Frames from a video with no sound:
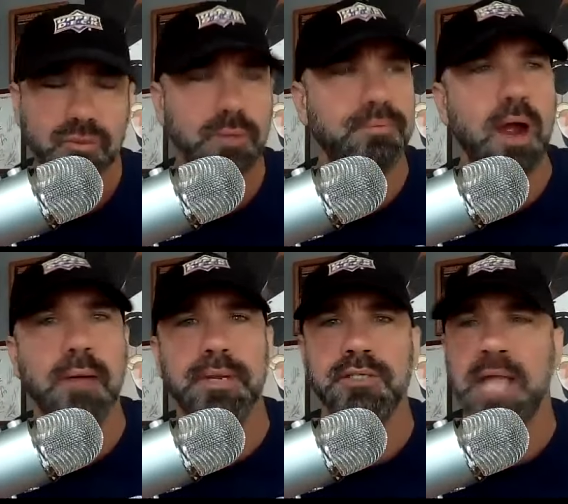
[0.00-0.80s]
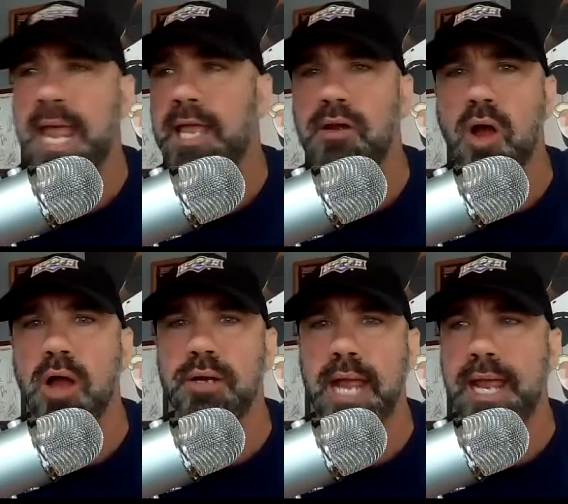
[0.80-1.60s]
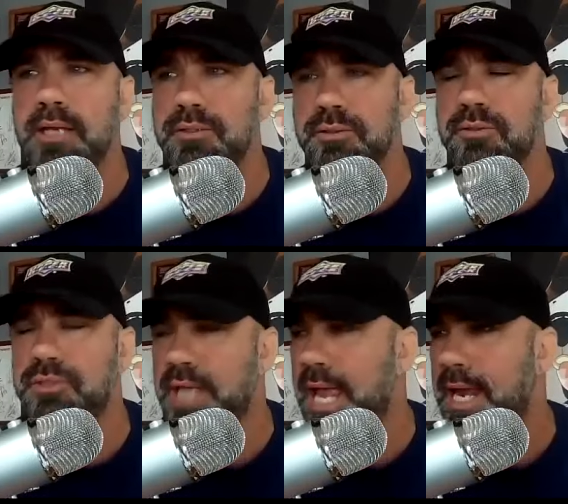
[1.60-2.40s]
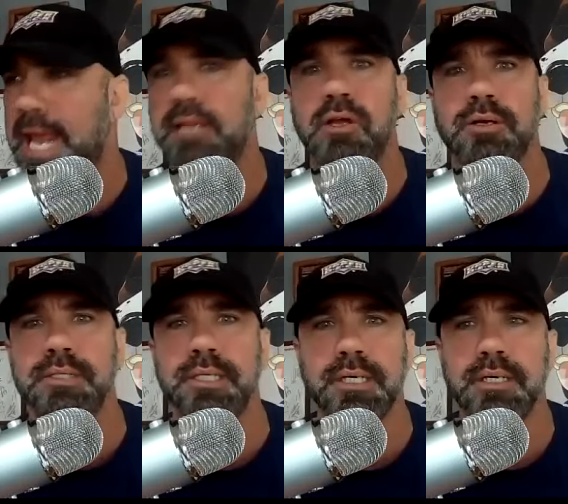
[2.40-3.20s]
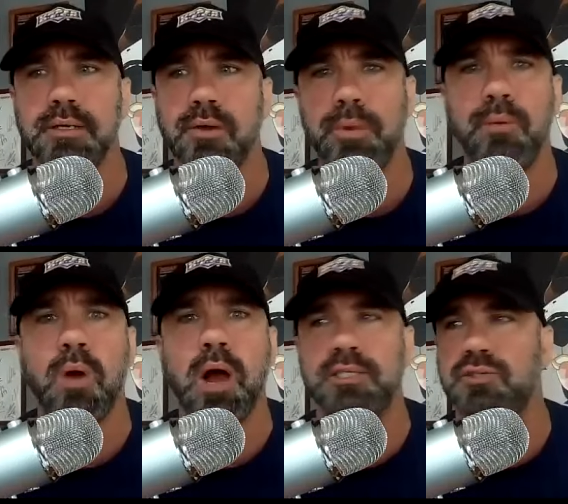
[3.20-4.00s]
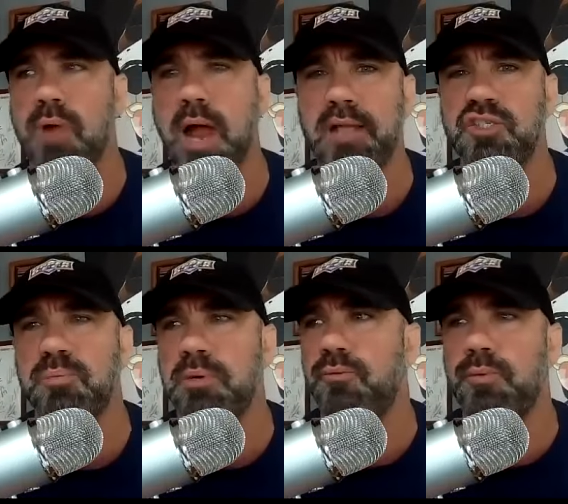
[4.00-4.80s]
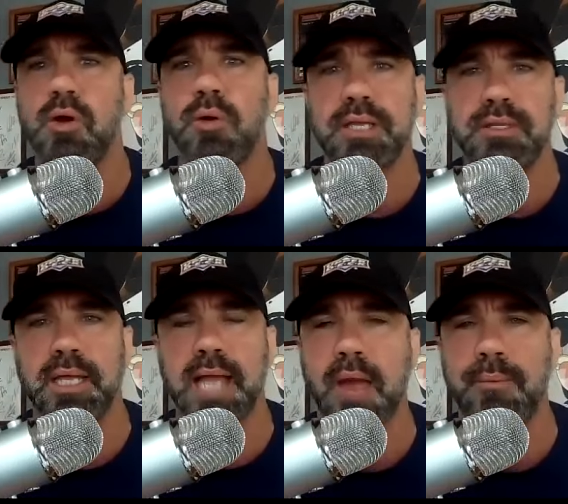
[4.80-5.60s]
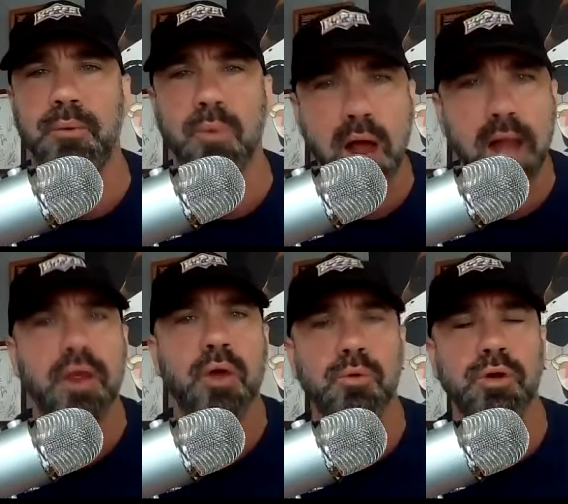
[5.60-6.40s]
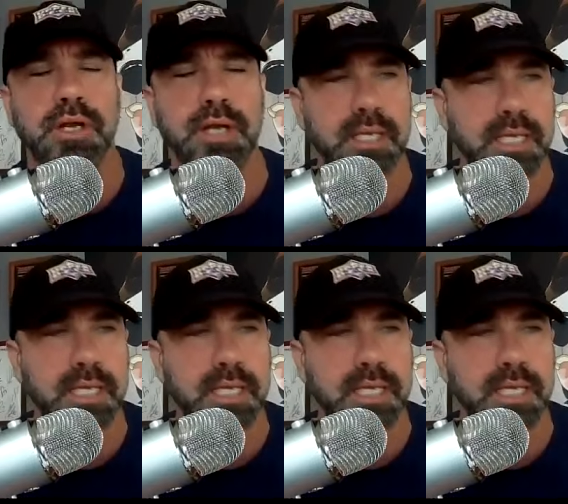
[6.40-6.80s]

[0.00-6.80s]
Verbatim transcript: you're probably just hanging on to Andrew saying, hey, look, we want Trotz, but if we don't get the guy we want, we're going to